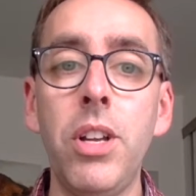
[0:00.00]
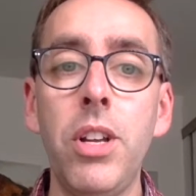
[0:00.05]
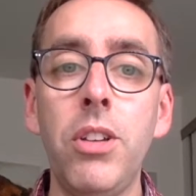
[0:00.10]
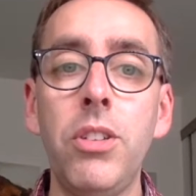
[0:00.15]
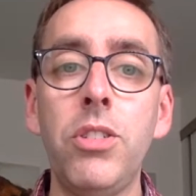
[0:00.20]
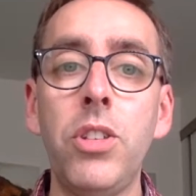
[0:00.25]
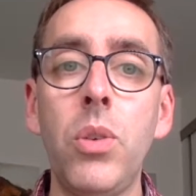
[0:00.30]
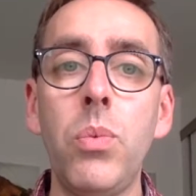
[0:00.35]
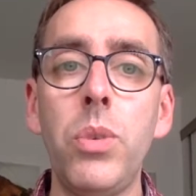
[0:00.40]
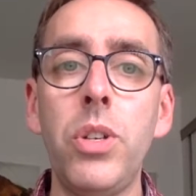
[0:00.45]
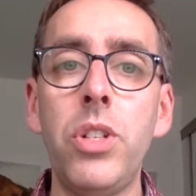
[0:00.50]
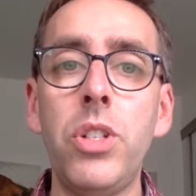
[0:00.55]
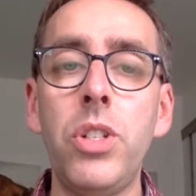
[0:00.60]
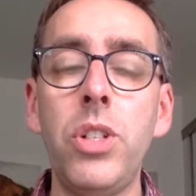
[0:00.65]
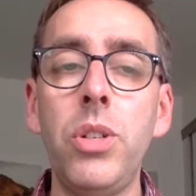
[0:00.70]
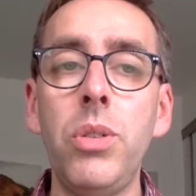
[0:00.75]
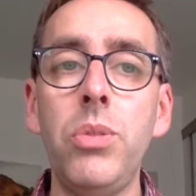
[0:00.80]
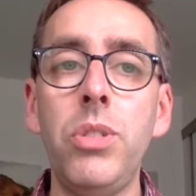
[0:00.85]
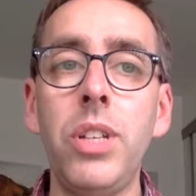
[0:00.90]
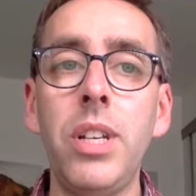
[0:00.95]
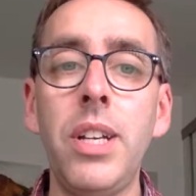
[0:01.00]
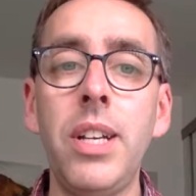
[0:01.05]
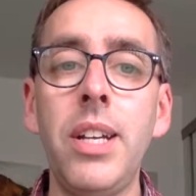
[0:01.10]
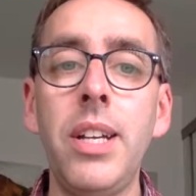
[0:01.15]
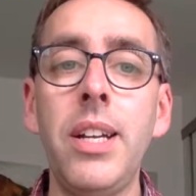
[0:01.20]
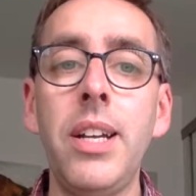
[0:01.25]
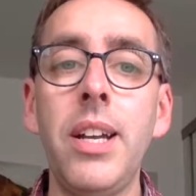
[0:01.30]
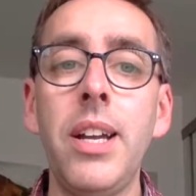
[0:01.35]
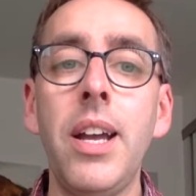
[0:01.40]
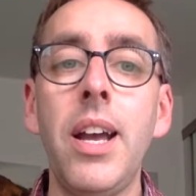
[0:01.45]
So we're
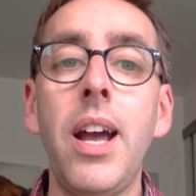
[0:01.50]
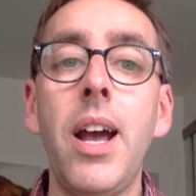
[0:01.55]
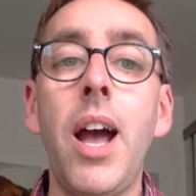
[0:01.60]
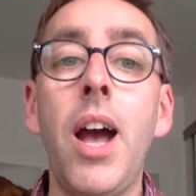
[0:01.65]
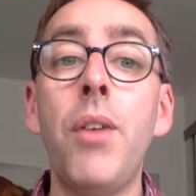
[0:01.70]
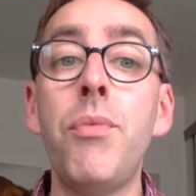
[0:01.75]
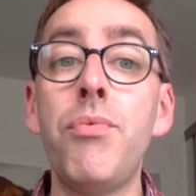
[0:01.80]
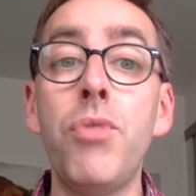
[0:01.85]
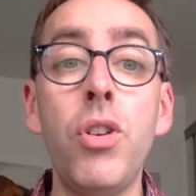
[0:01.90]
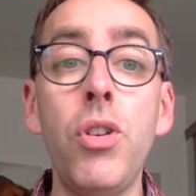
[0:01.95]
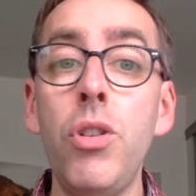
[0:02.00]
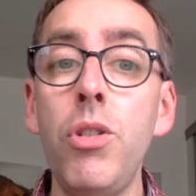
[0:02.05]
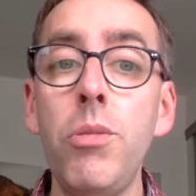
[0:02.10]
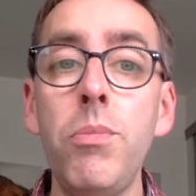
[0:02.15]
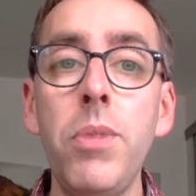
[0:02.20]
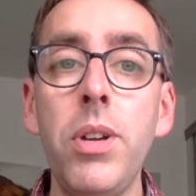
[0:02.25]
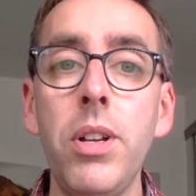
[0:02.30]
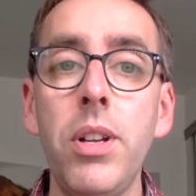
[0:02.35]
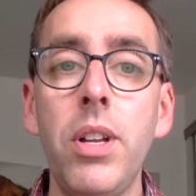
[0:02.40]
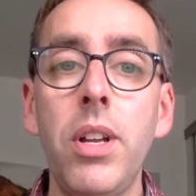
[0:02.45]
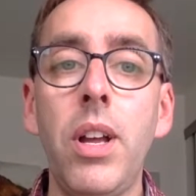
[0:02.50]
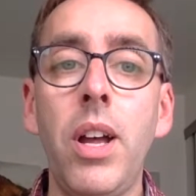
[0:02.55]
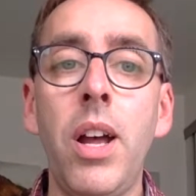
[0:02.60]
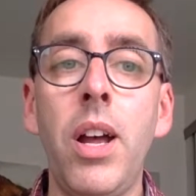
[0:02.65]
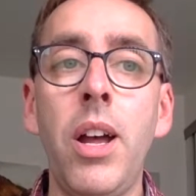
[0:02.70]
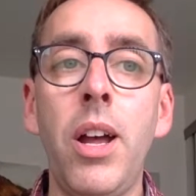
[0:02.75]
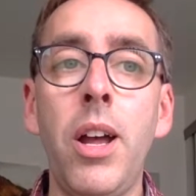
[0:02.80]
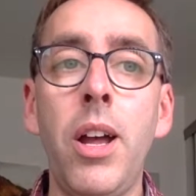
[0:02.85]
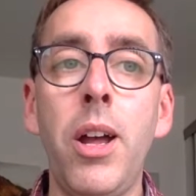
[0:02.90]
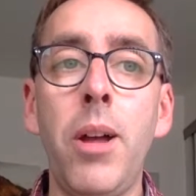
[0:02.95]
choosing a room
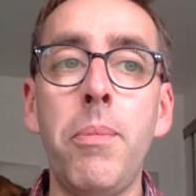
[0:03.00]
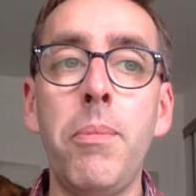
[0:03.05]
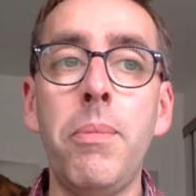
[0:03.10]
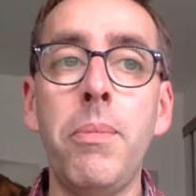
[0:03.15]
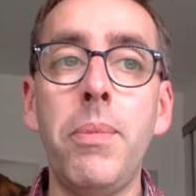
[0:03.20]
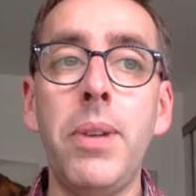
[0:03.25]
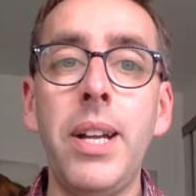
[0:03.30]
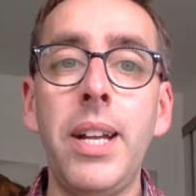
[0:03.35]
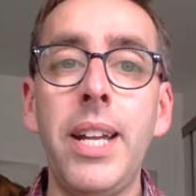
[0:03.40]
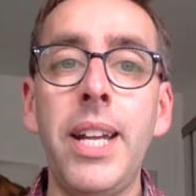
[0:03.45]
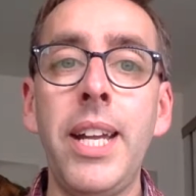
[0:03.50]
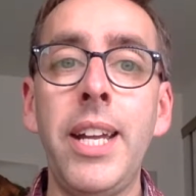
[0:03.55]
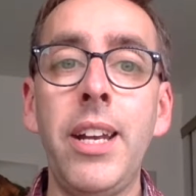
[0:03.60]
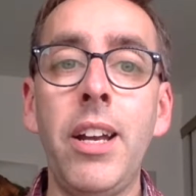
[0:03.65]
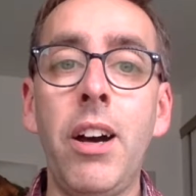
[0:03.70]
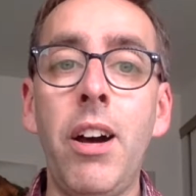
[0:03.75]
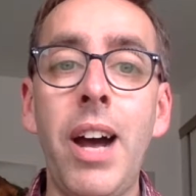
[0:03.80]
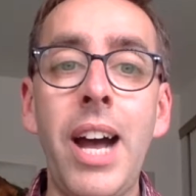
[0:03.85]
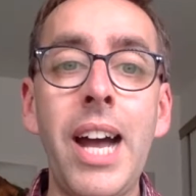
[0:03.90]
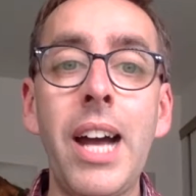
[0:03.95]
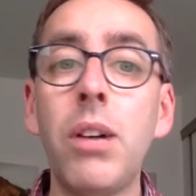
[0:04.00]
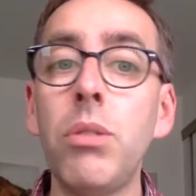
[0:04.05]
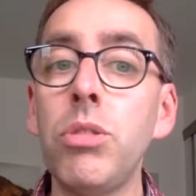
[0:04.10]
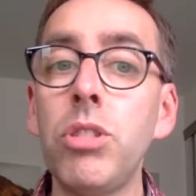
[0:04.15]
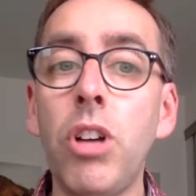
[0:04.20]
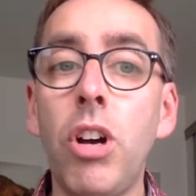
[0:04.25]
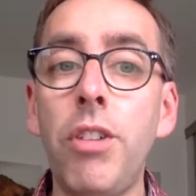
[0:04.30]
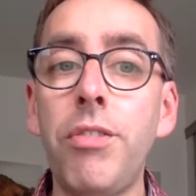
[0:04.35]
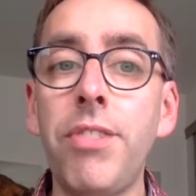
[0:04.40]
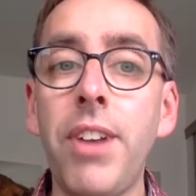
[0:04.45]
in our house
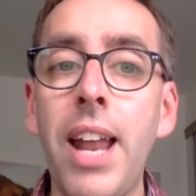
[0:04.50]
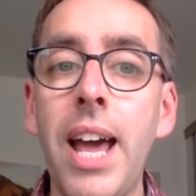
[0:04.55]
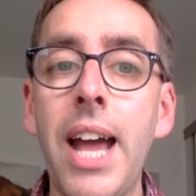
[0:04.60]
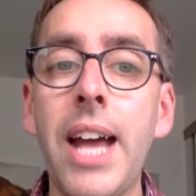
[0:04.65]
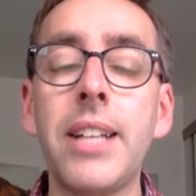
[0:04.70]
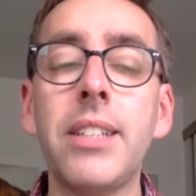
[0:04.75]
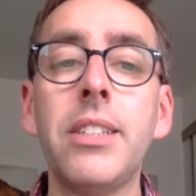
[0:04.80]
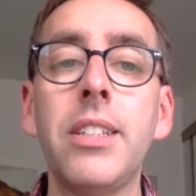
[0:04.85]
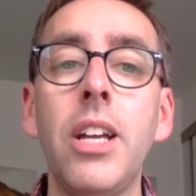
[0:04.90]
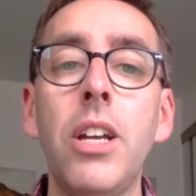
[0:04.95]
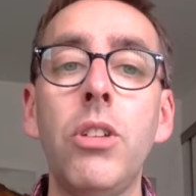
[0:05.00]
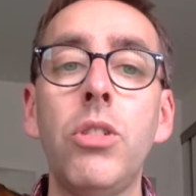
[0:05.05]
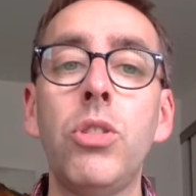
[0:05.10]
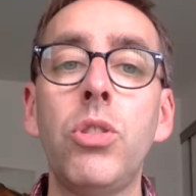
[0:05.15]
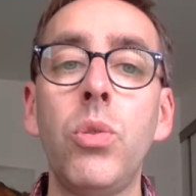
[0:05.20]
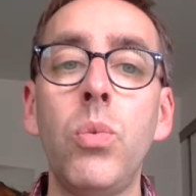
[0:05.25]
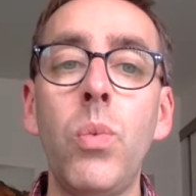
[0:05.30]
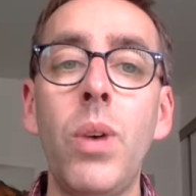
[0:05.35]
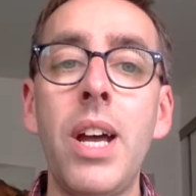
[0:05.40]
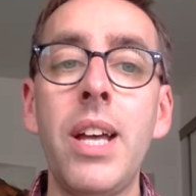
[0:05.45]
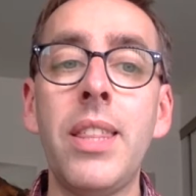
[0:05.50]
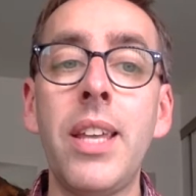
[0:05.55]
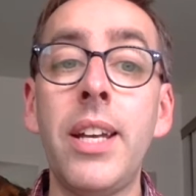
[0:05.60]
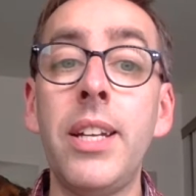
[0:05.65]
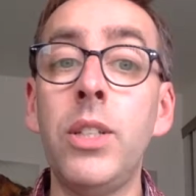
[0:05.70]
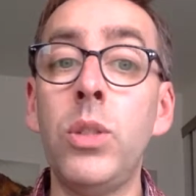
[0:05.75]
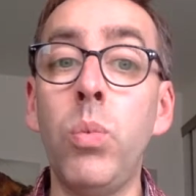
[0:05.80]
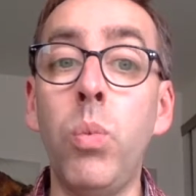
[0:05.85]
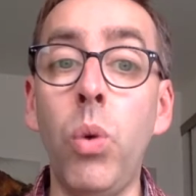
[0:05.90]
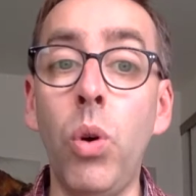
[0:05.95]
or flat, somewhere that
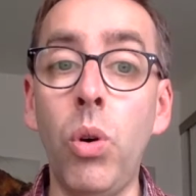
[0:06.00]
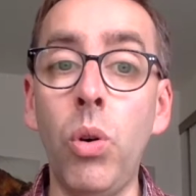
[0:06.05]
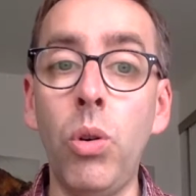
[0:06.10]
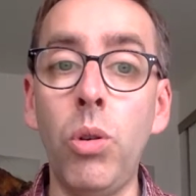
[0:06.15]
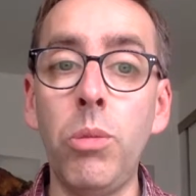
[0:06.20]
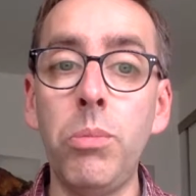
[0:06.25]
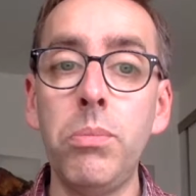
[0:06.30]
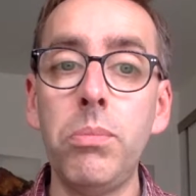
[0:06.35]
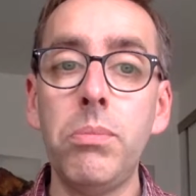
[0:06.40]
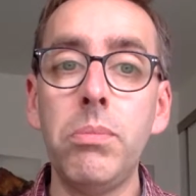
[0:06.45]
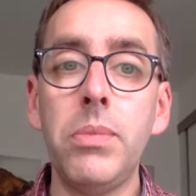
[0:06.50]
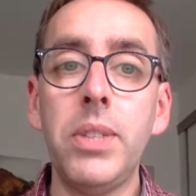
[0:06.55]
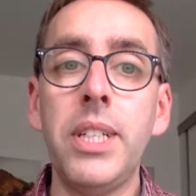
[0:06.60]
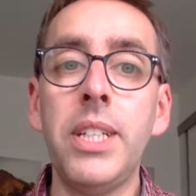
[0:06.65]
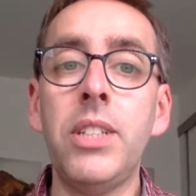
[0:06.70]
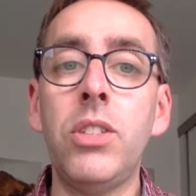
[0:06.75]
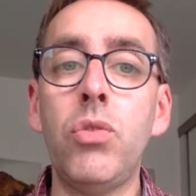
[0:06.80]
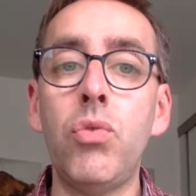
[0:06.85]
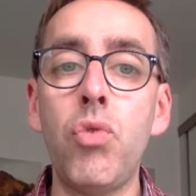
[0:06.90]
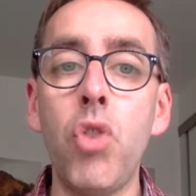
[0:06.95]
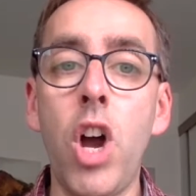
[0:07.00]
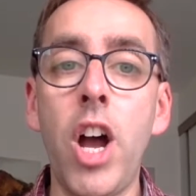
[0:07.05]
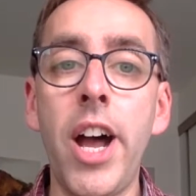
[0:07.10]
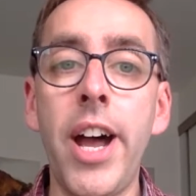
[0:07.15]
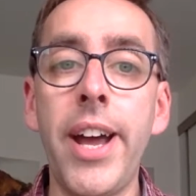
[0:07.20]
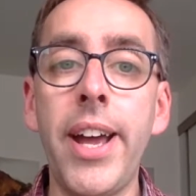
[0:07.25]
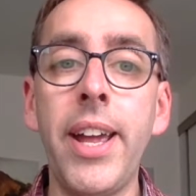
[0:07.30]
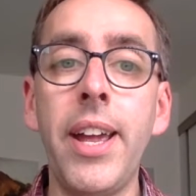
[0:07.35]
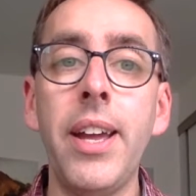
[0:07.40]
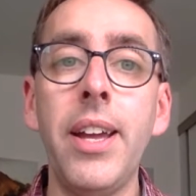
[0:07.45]
is warm, it's
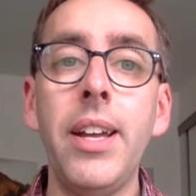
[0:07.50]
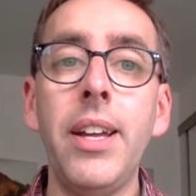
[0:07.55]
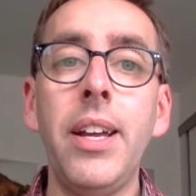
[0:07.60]
dry,